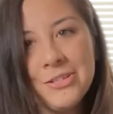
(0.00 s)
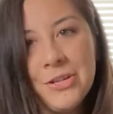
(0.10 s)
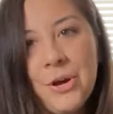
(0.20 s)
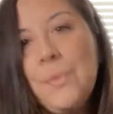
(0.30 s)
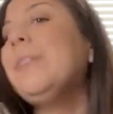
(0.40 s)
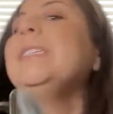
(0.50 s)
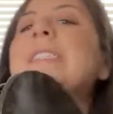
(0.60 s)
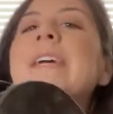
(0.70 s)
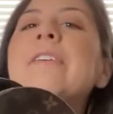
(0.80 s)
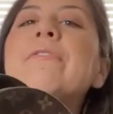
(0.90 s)
So I want to
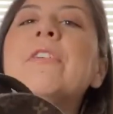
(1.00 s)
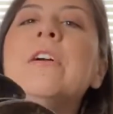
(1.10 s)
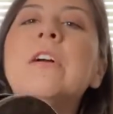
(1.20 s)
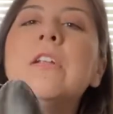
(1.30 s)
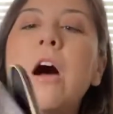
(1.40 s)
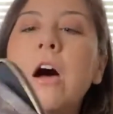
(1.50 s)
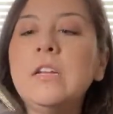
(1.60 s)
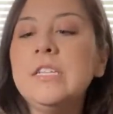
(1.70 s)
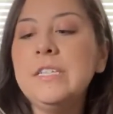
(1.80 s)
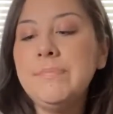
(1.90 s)
say, for an
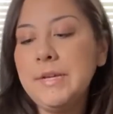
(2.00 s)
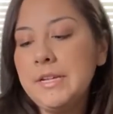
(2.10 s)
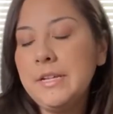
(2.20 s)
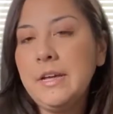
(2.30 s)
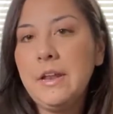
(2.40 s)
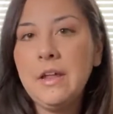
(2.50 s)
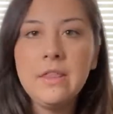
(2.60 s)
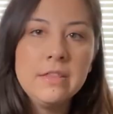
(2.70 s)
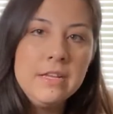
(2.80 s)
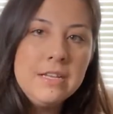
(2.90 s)
honest opinion,
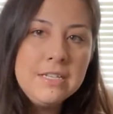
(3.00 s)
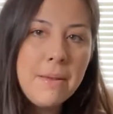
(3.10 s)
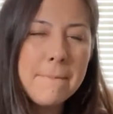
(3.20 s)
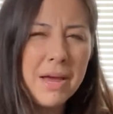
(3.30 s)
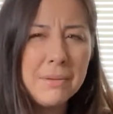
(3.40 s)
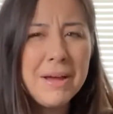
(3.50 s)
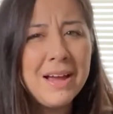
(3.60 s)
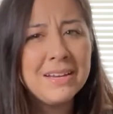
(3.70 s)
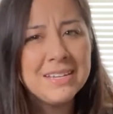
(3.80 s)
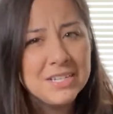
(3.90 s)
this
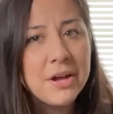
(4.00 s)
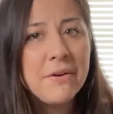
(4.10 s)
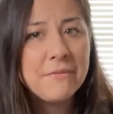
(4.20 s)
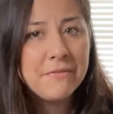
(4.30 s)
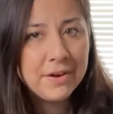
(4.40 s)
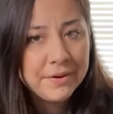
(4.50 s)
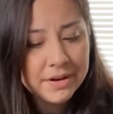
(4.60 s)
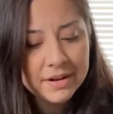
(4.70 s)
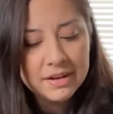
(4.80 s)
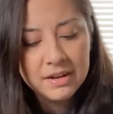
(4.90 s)
backpack is
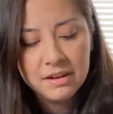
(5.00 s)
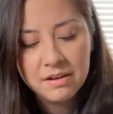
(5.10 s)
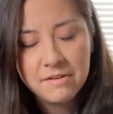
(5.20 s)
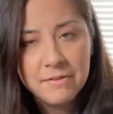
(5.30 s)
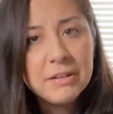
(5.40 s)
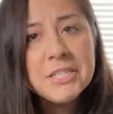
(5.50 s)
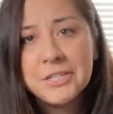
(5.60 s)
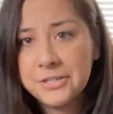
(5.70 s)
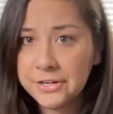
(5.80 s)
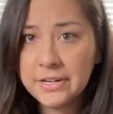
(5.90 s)
very very
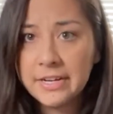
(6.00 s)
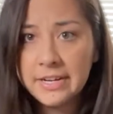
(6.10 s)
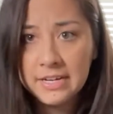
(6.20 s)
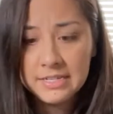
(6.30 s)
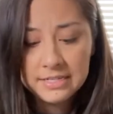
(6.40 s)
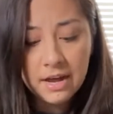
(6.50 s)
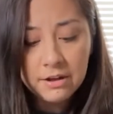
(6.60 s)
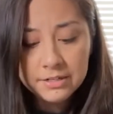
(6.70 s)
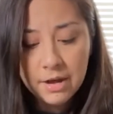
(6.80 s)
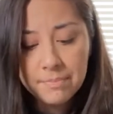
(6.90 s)
sturdy. It's
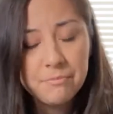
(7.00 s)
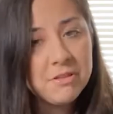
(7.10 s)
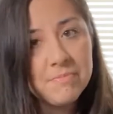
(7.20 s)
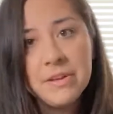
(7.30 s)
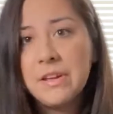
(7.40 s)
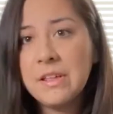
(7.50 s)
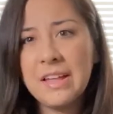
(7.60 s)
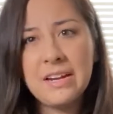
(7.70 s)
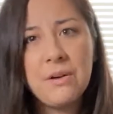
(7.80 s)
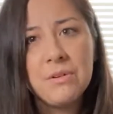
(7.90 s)
held up with me,
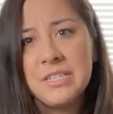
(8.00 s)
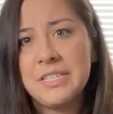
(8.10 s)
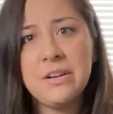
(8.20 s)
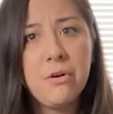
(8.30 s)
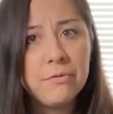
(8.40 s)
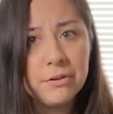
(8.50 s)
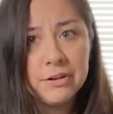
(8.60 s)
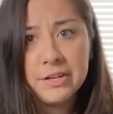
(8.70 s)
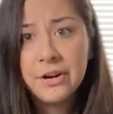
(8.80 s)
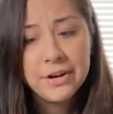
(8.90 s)
like, I want to say over
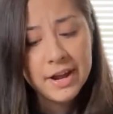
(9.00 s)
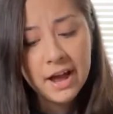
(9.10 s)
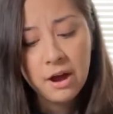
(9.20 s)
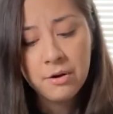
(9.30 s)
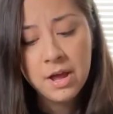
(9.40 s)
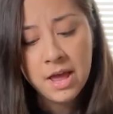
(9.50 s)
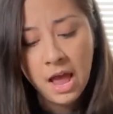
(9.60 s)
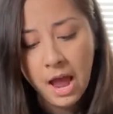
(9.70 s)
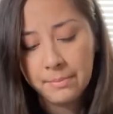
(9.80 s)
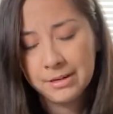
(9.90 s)
a year now.
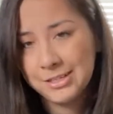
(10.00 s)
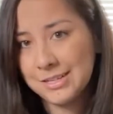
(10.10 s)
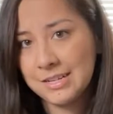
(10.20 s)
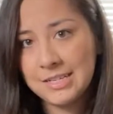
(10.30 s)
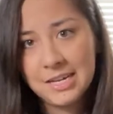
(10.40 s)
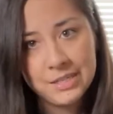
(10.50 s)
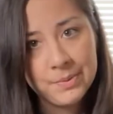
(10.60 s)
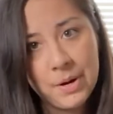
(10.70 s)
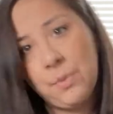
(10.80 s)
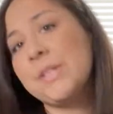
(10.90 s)
I put it to the test
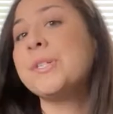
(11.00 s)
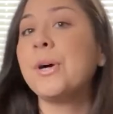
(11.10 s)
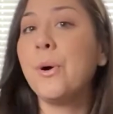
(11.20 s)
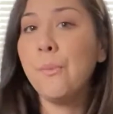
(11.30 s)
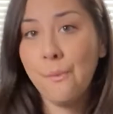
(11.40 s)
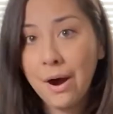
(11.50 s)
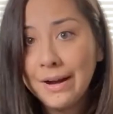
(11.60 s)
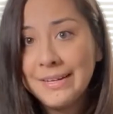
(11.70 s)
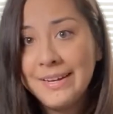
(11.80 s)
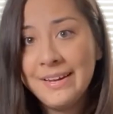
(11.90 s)
when I went to
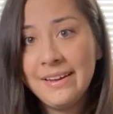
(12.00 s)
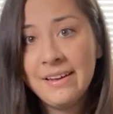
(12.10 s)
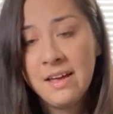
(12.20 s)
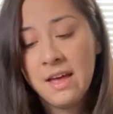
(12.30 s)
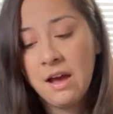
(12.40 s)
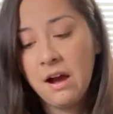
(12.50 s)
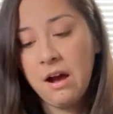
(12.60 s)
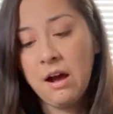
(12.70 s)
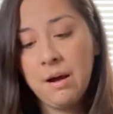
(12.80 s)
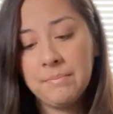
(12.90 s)
Hawaii.
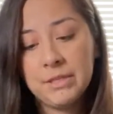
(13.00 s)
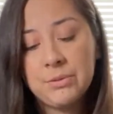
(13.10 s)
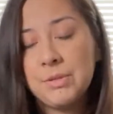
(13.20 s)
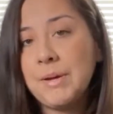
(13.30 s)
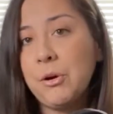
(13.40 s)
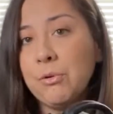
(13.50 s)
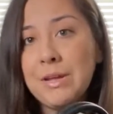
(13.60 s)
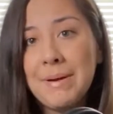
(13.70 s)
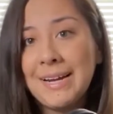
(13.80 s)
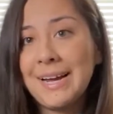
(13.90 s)
This was my
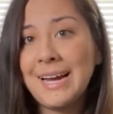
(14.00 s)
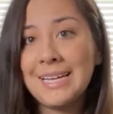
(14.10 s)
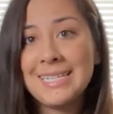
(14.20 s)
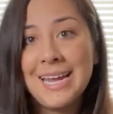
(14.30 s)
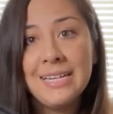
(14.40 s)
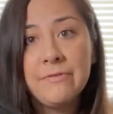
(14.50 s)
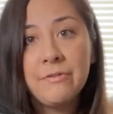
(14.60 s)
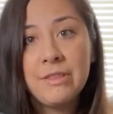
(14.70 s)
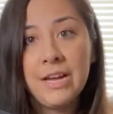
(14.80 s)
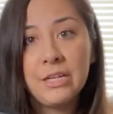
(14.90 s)
only bag I had taken
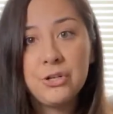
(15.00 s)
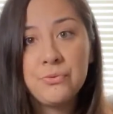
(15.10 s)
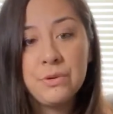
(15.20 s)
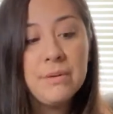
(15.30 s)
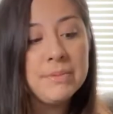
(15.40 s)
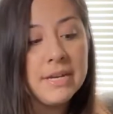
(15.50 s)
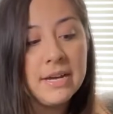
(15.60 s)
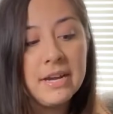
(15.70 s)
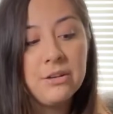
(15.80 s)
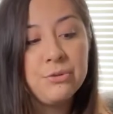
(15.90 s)
for that trip,
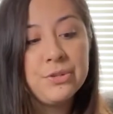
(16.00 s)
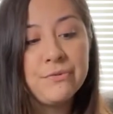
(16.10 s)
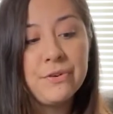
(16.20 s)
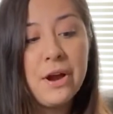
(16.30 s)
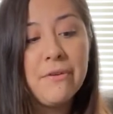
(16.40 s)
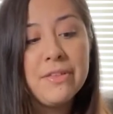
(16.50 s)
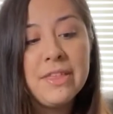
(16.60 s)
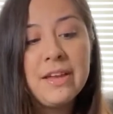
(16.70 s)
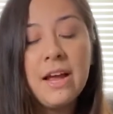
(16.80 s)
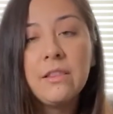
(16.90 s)
and I used it for
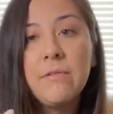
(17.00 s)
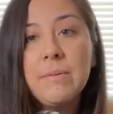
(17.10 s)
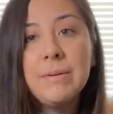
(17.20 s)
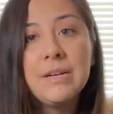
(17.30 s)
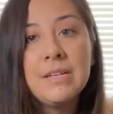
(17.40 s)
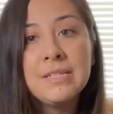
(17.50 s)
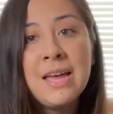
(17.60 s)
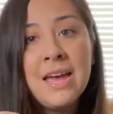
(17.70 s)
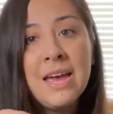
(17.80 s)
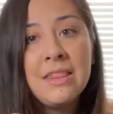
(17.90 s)
everything. I love it because
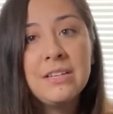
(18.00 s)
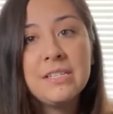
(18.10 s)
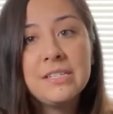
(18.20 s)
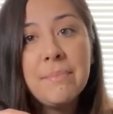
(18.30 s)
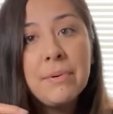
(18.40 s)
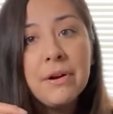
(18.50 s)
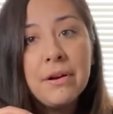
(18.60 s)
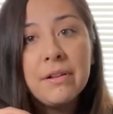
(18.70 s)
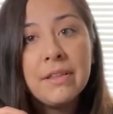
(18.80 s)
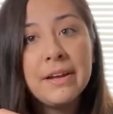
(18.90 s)
the
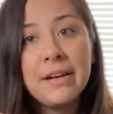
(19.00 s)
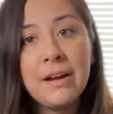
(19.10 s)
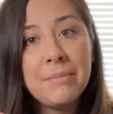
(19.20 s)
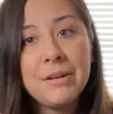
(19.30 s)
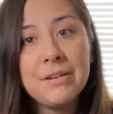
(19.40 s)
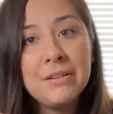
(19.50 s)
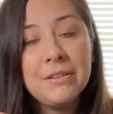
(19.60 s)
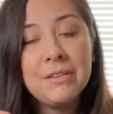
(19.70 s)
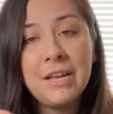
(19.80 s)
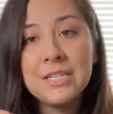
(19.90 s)
zipper, like, I mean,
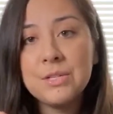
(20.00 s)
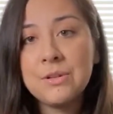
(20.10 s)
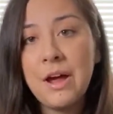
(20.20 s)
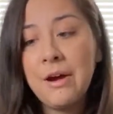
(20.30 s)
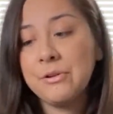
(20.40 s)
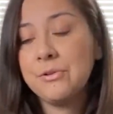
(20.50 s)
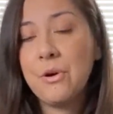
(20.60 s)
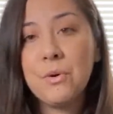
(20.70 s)
that's how you know